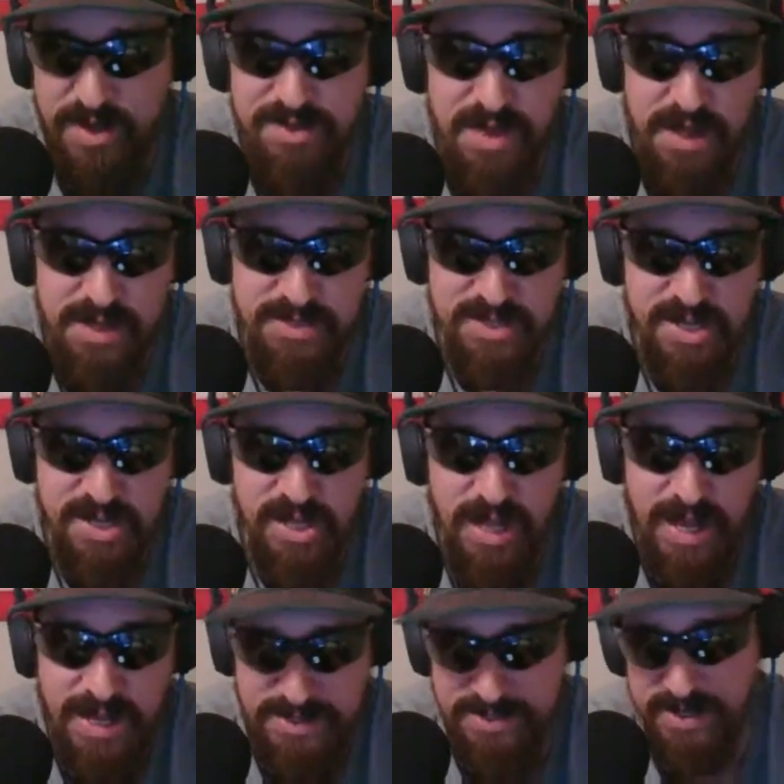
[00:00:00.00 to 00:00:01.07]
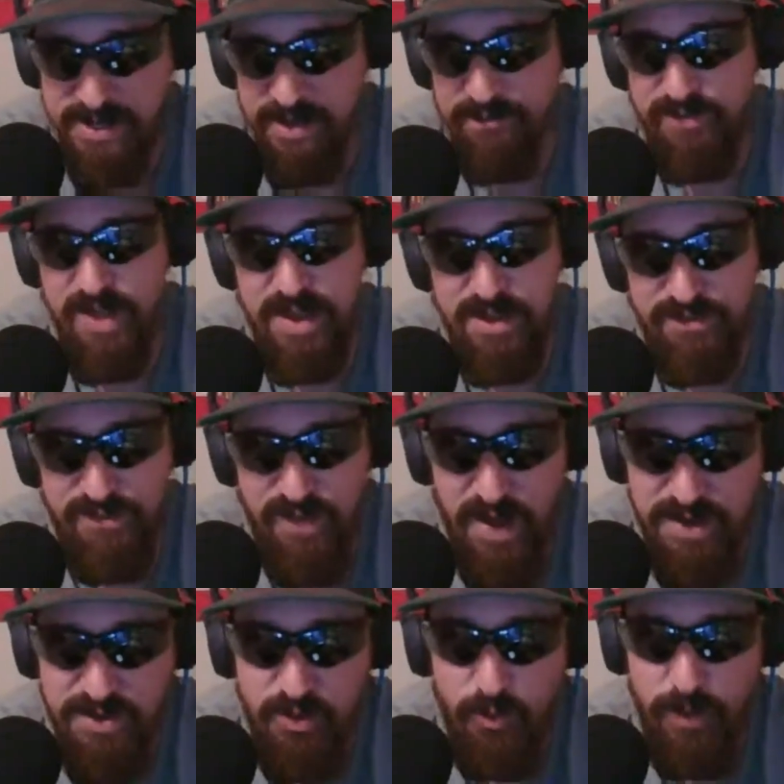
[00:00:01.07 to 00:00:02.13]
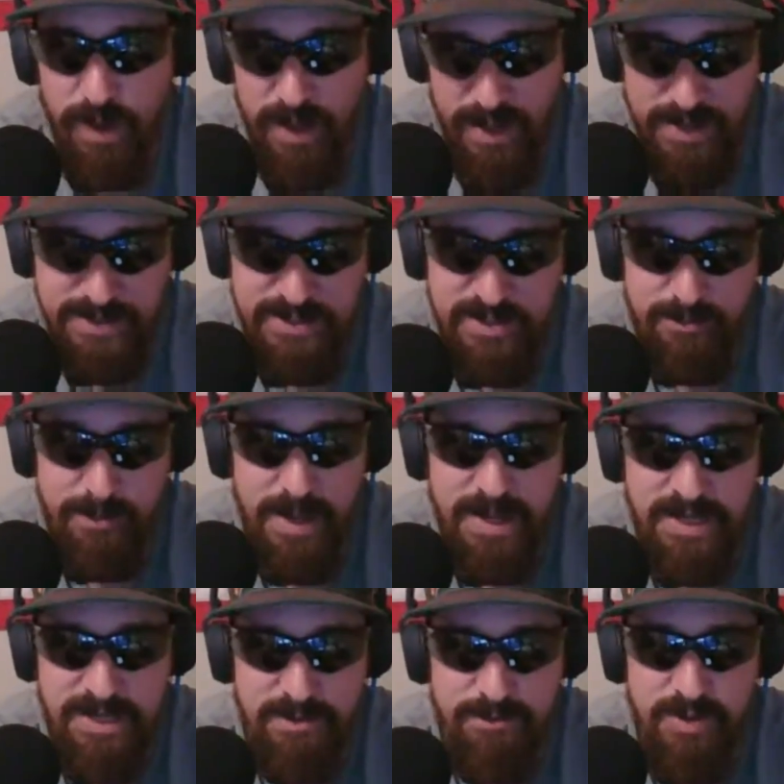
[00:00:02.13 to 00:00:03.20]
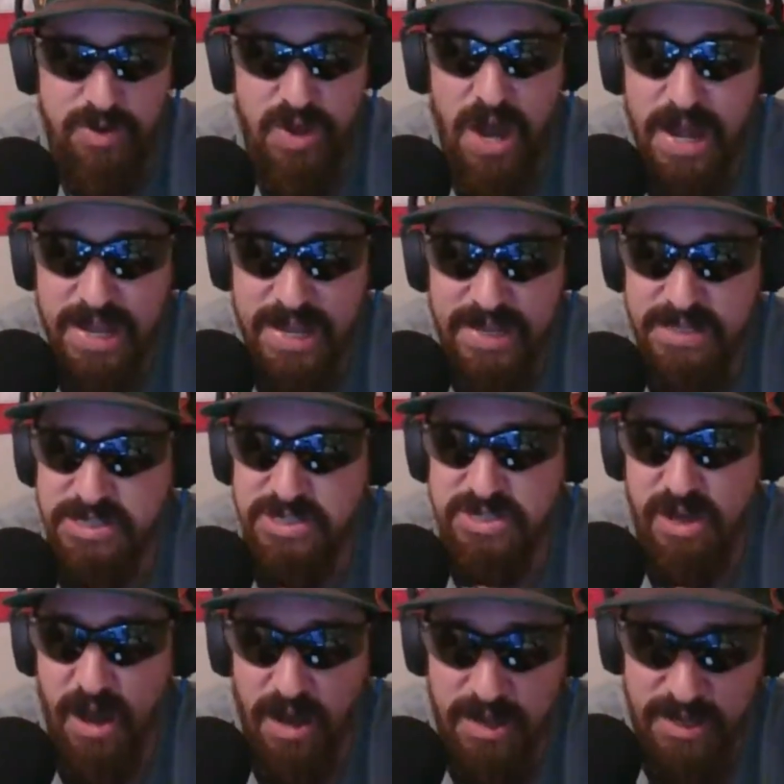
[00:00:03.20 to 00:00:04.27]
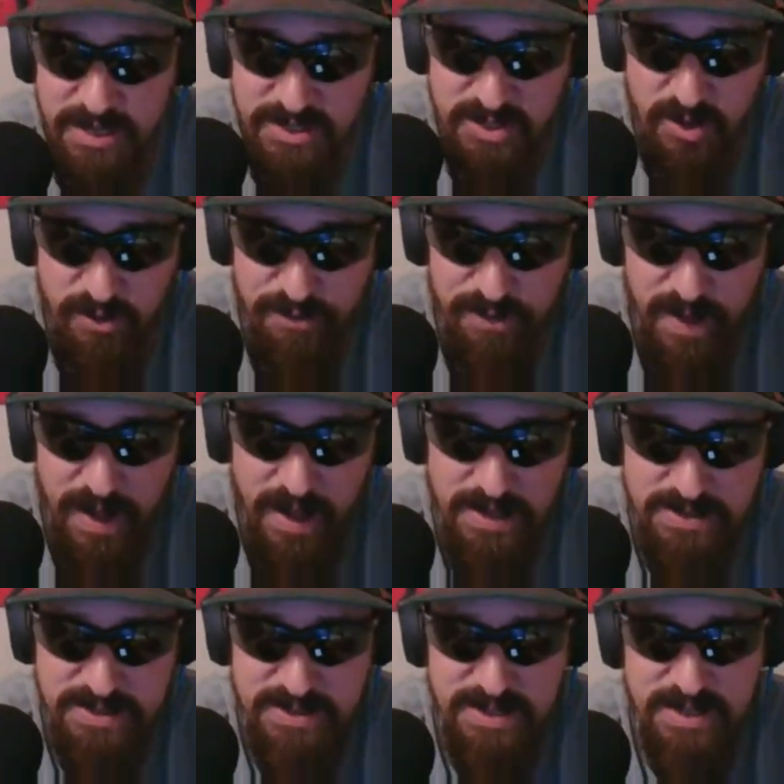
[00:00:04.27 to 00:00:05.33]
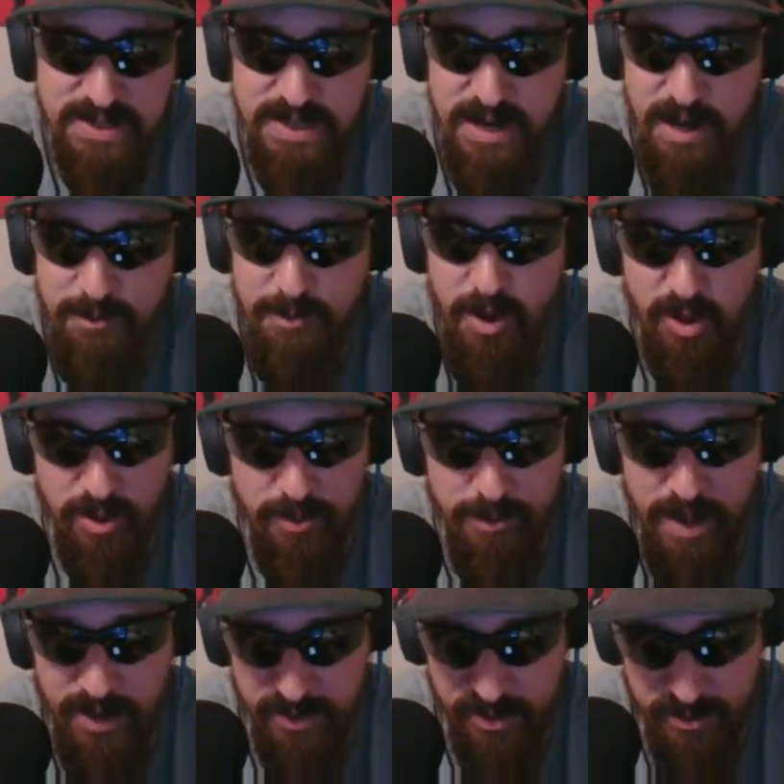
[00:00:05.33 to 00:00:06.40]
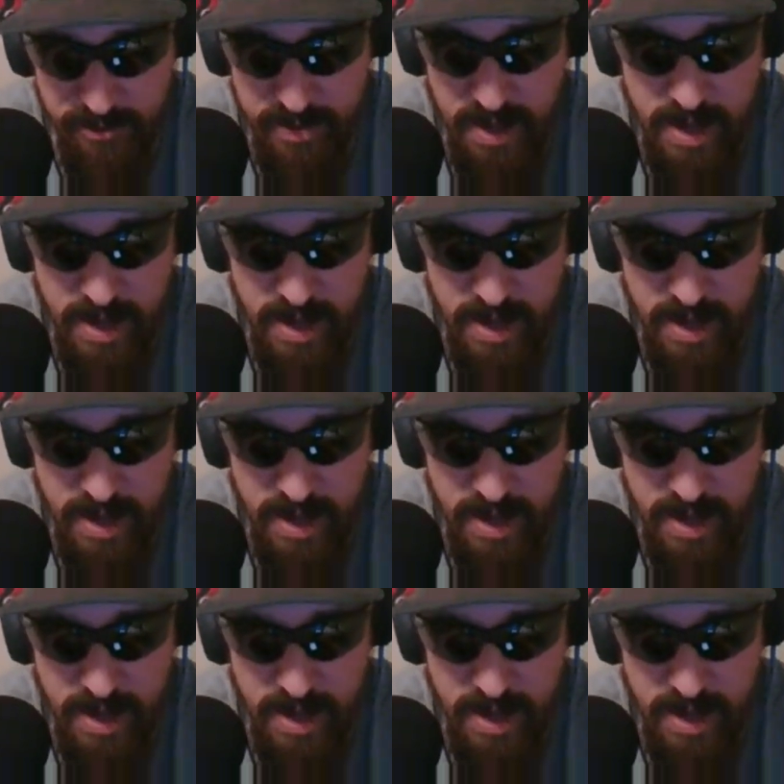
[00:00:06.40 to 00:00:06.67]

I think it's classic. If they could find a way to make them not get soggy so fast, then I'm all about them.